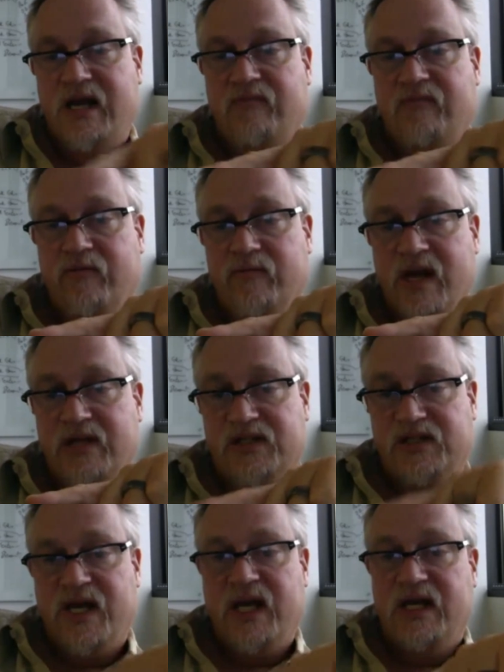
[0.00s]
come from that
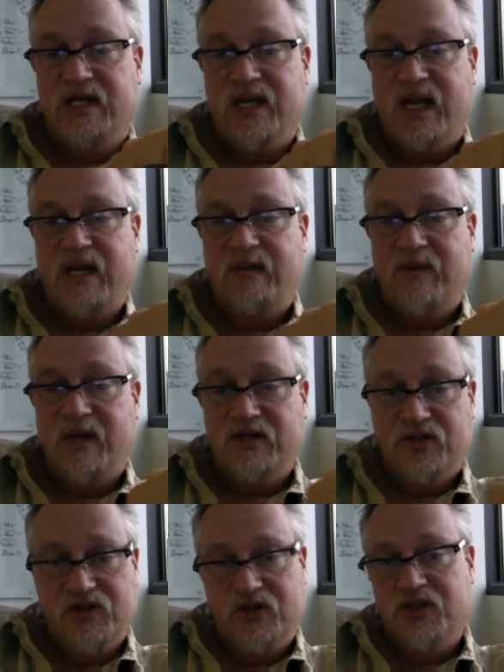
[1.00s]
second
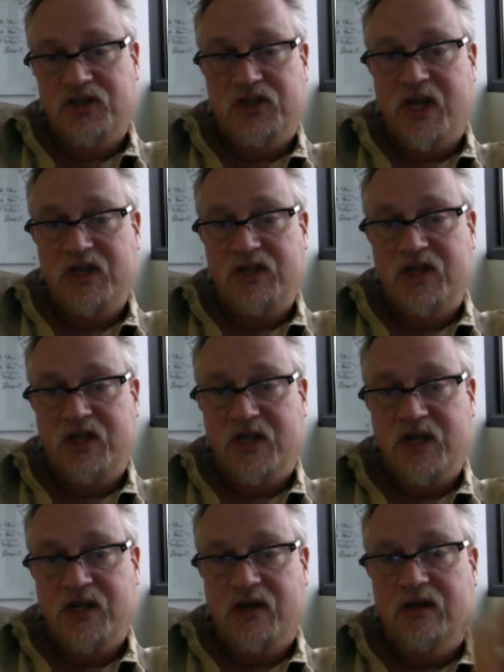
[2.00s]
database, just change it
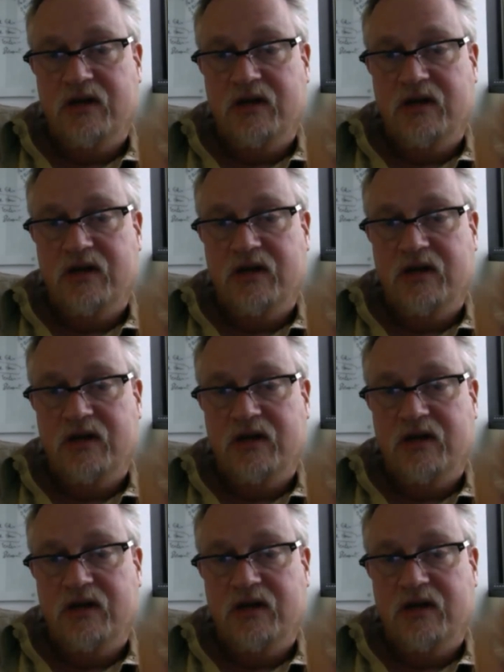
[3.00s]
here.